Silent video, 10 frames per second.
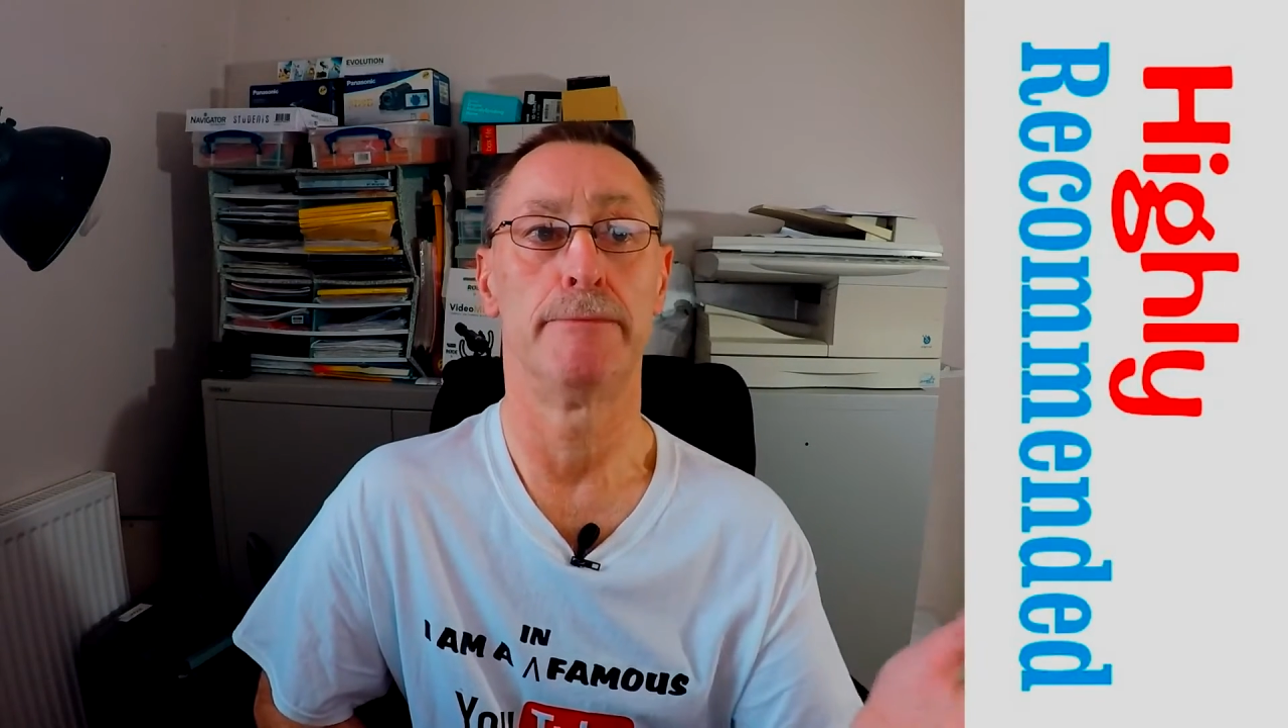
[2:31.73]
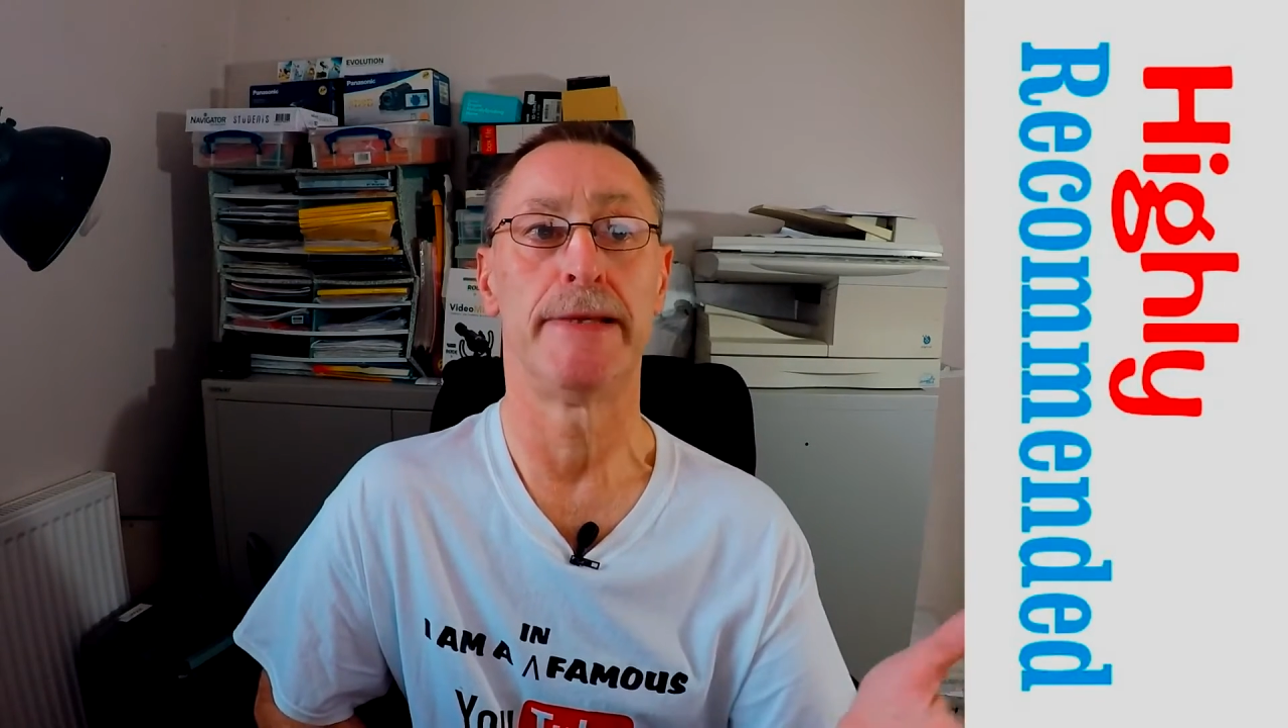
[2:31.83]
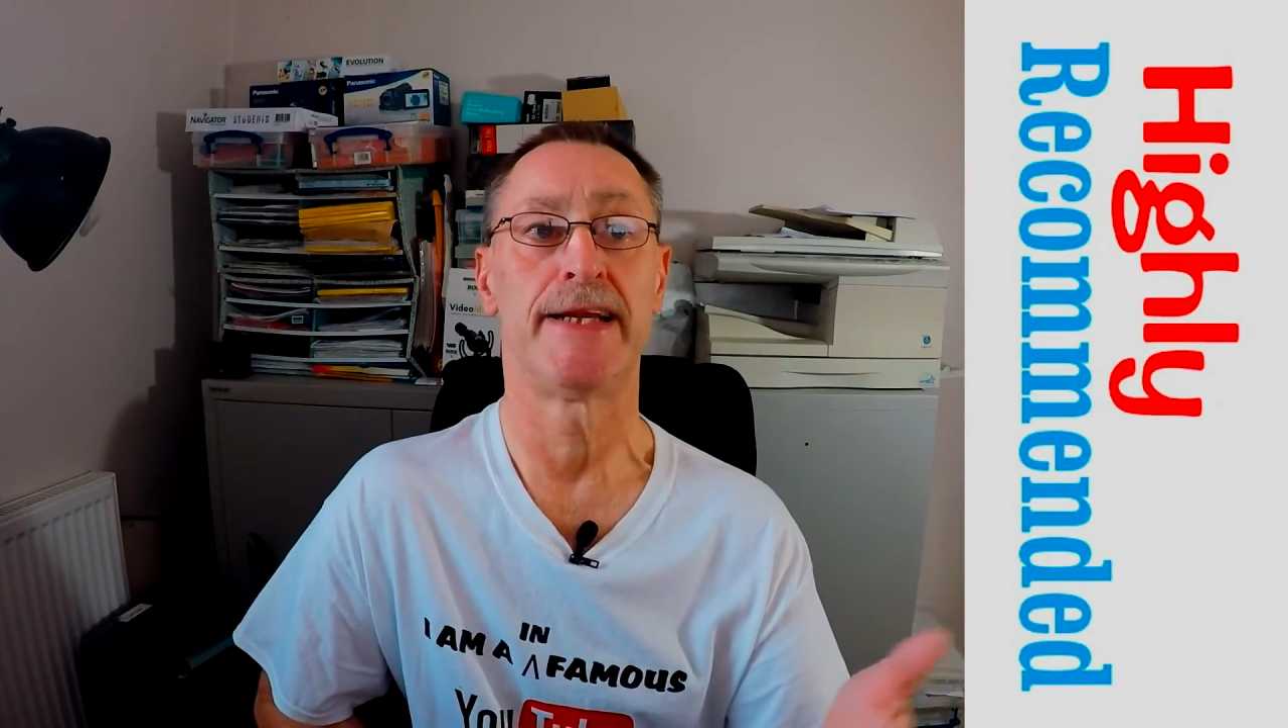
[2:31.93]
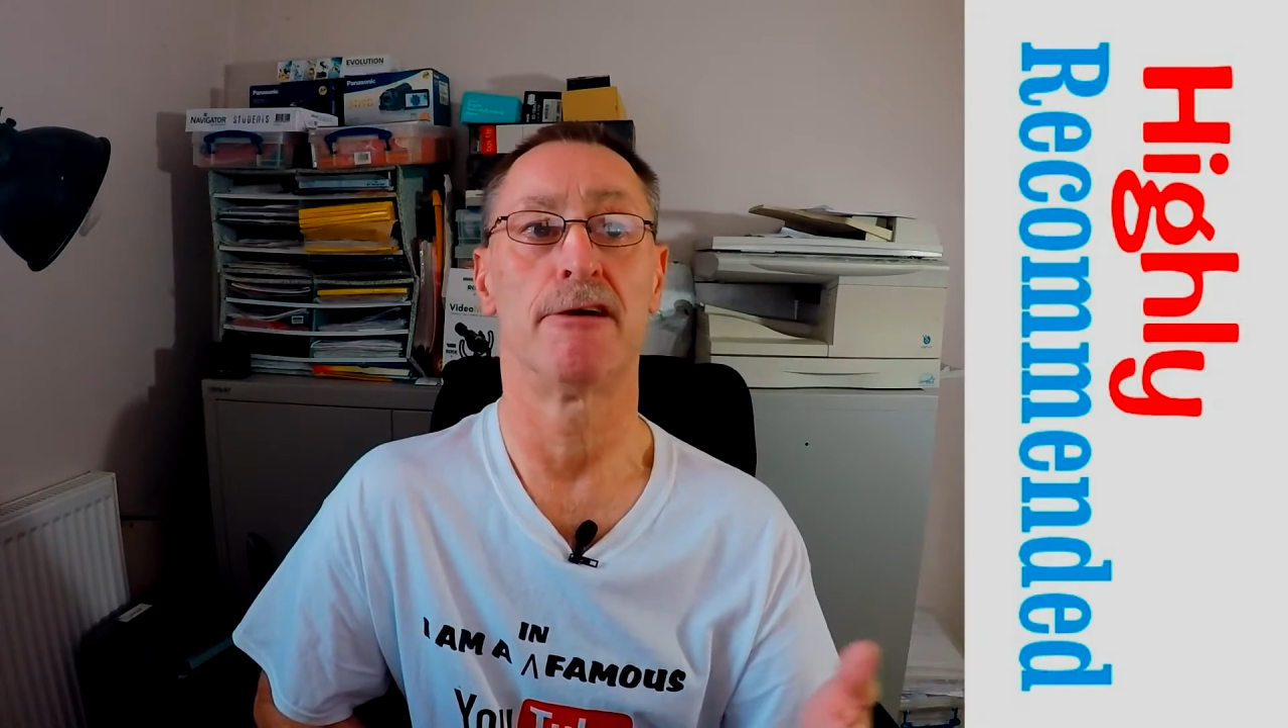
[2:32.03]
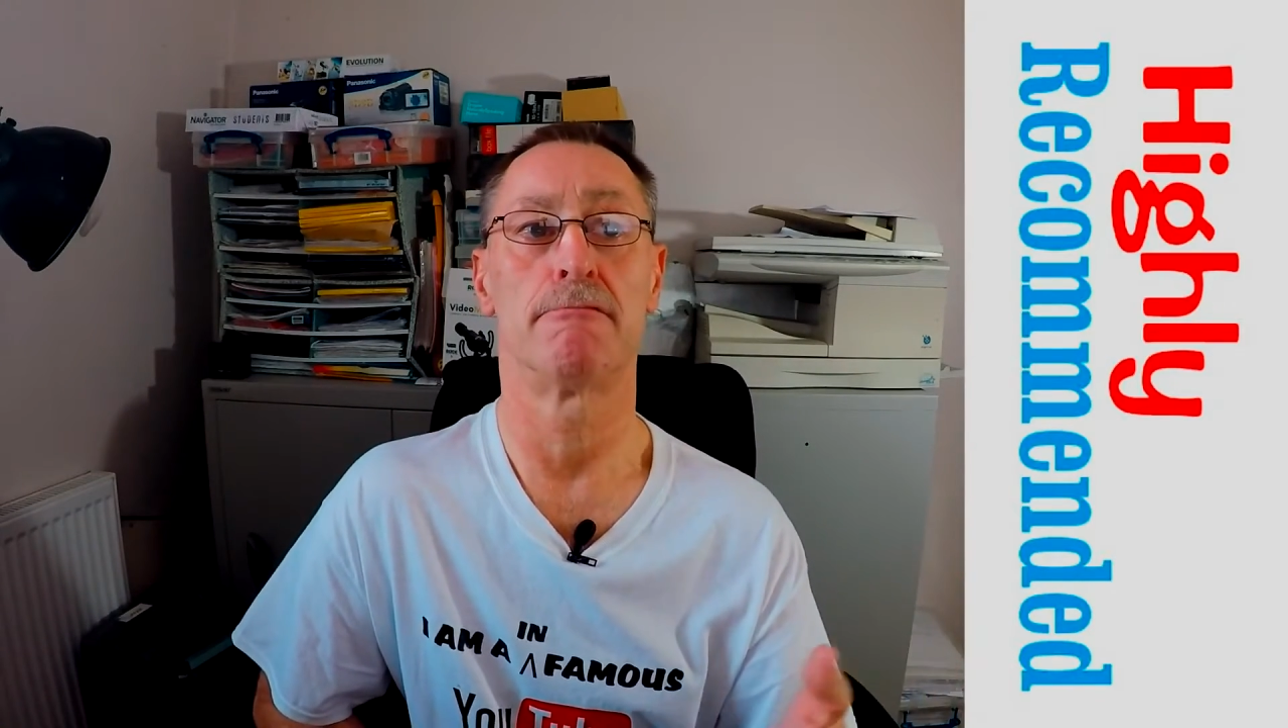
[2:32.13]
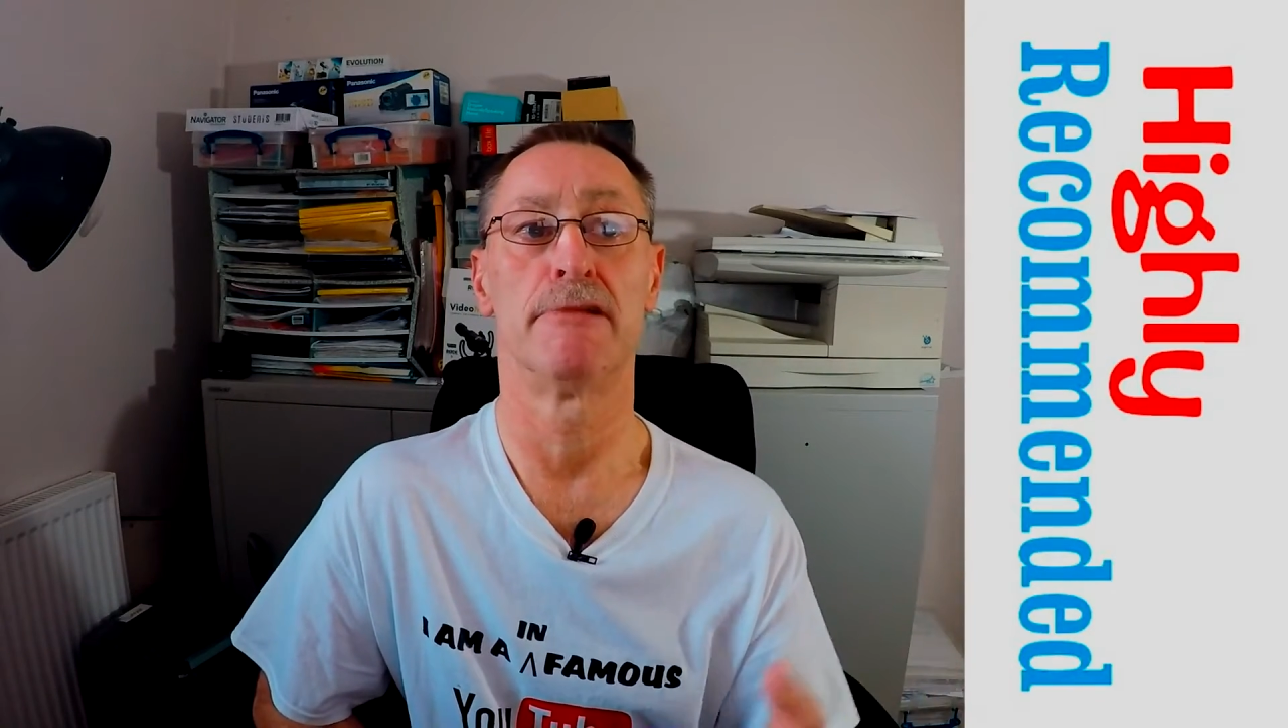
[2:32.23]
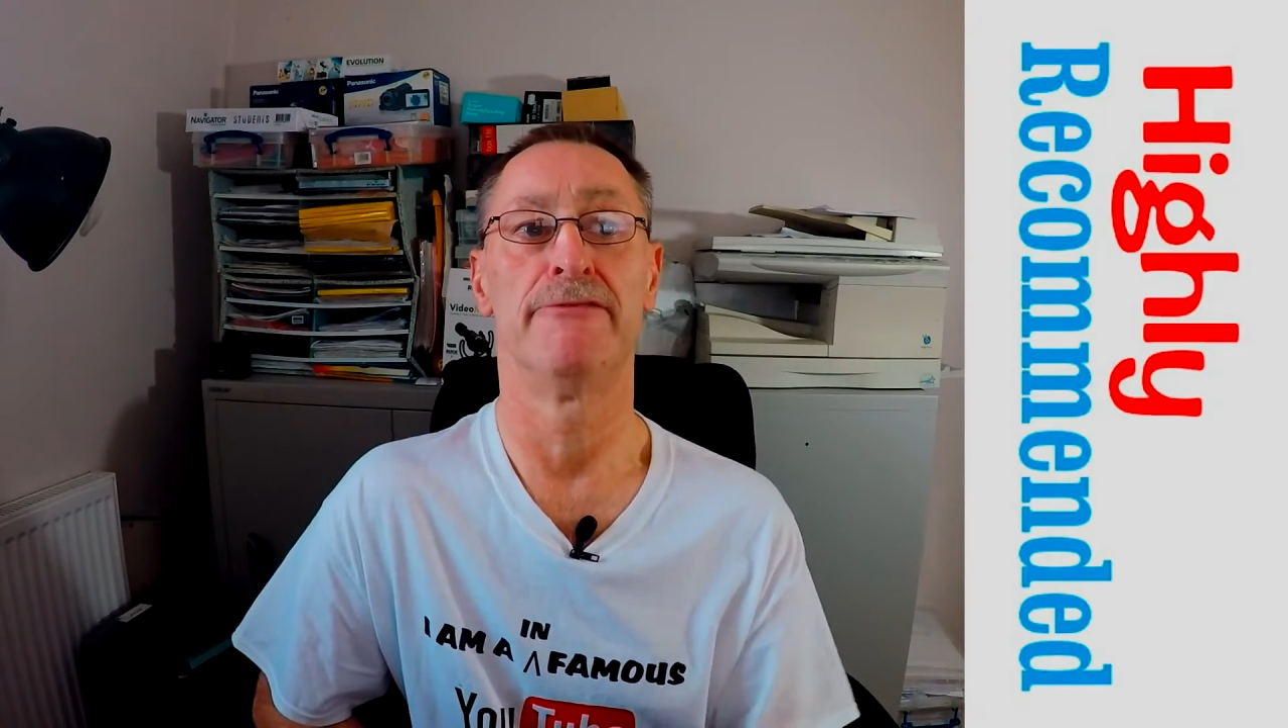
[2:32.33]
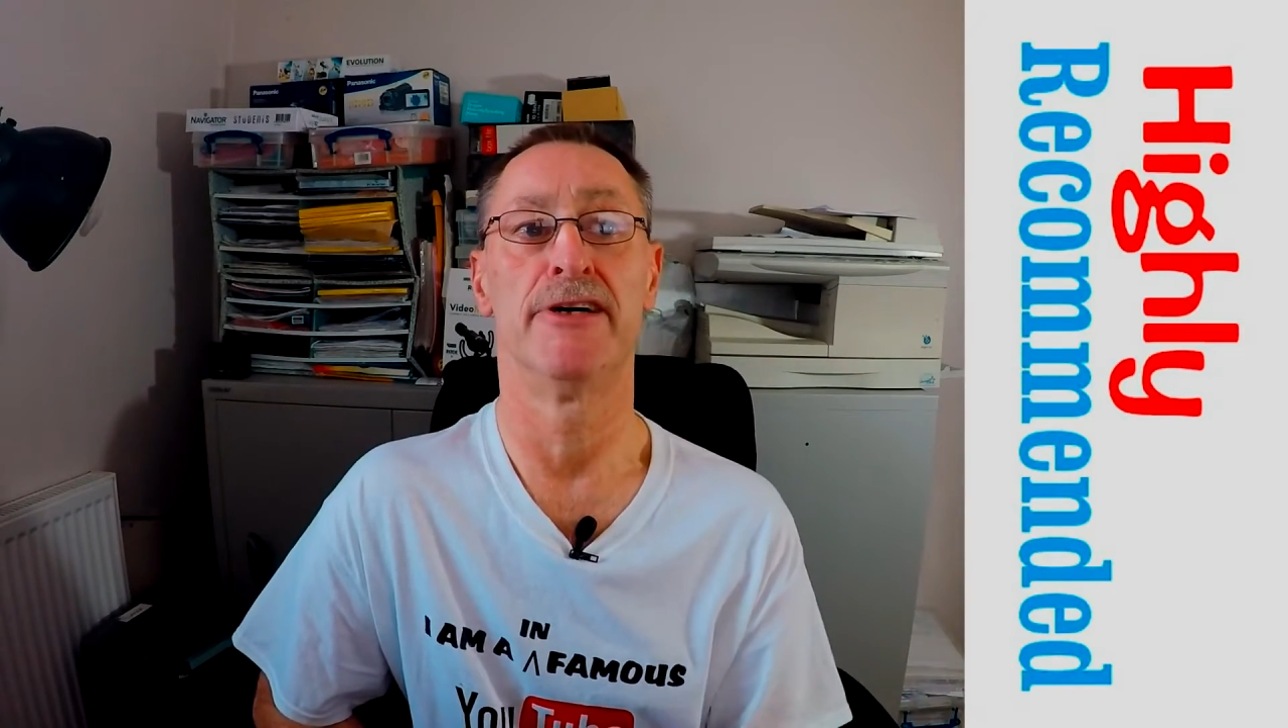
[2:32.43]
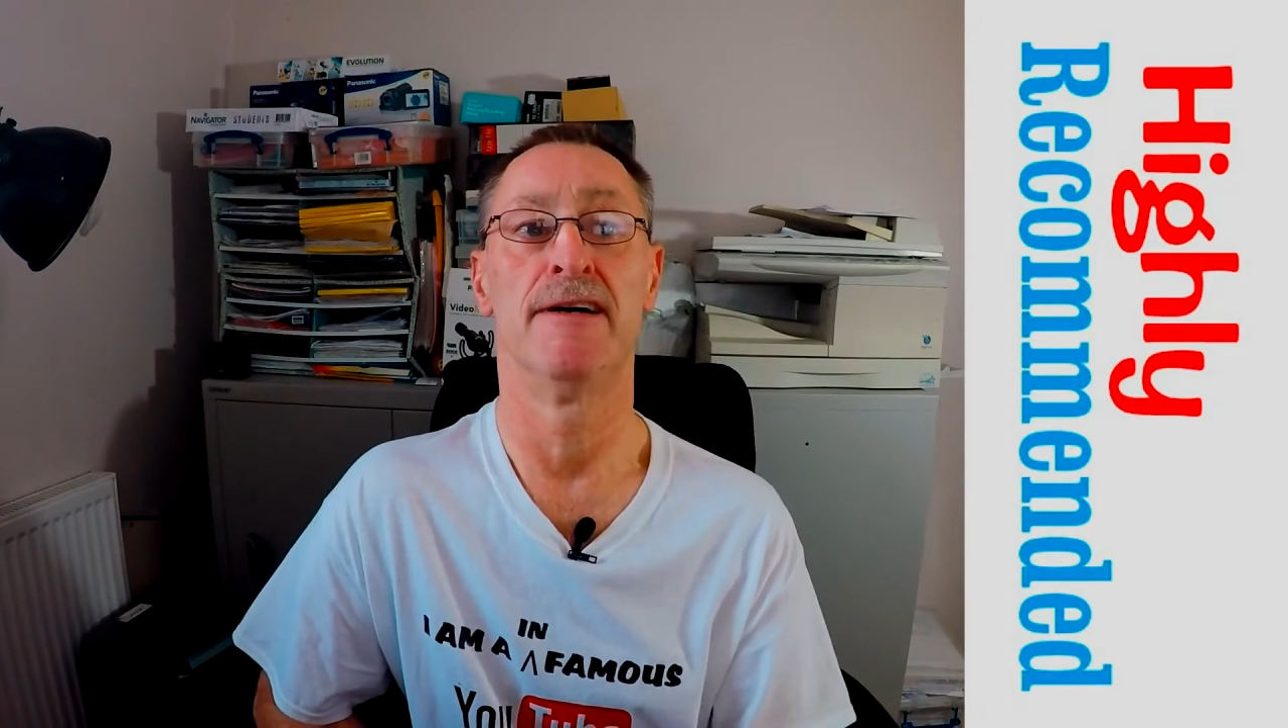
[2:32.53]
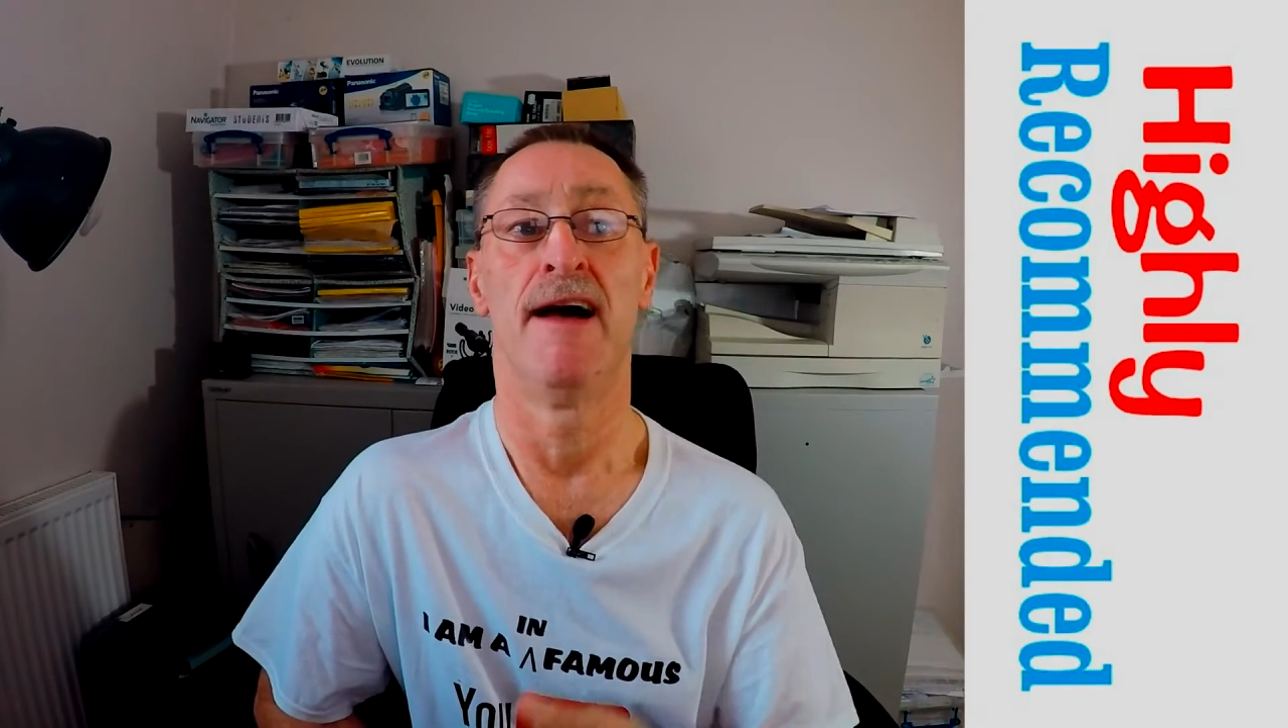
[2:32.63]
Mekong
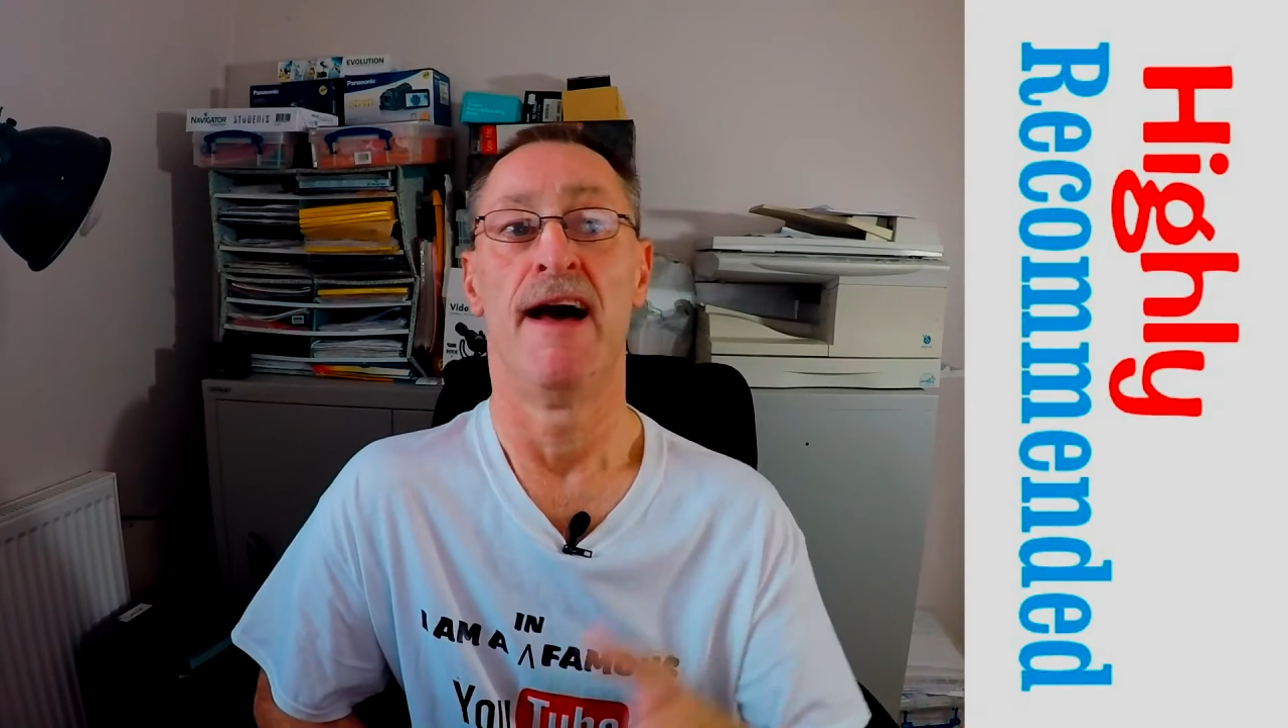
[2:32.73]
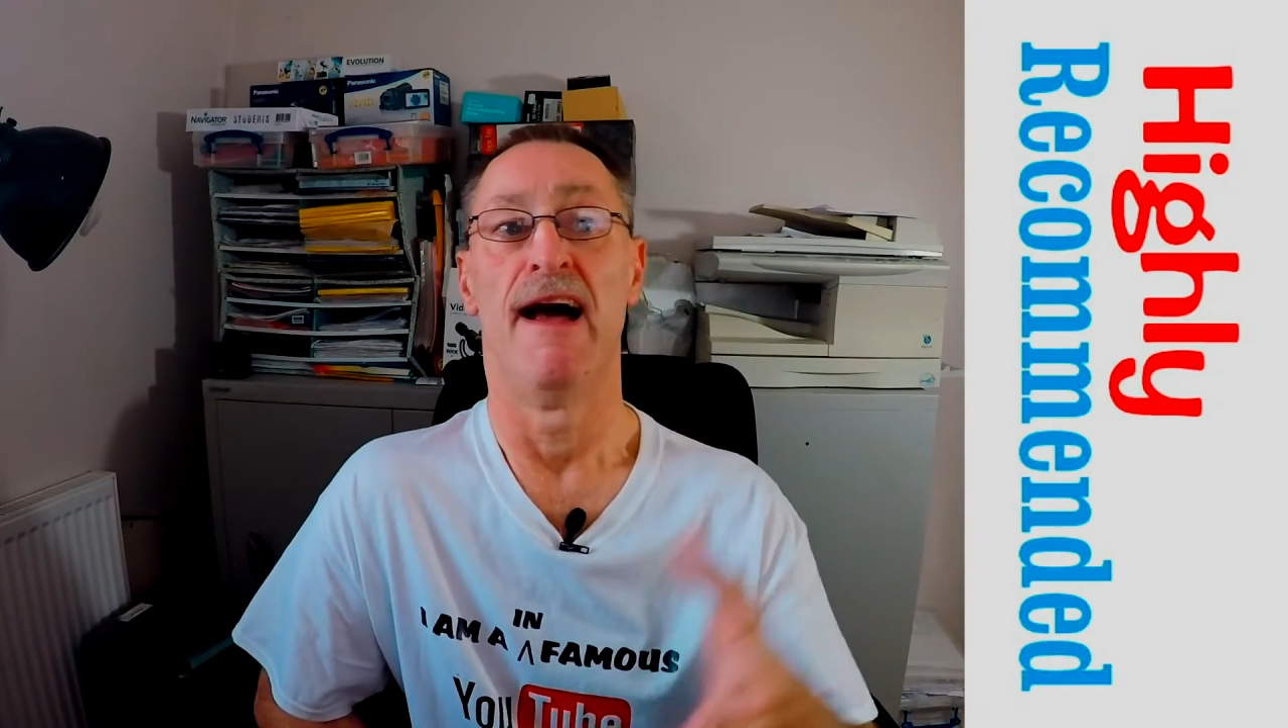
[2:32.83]
River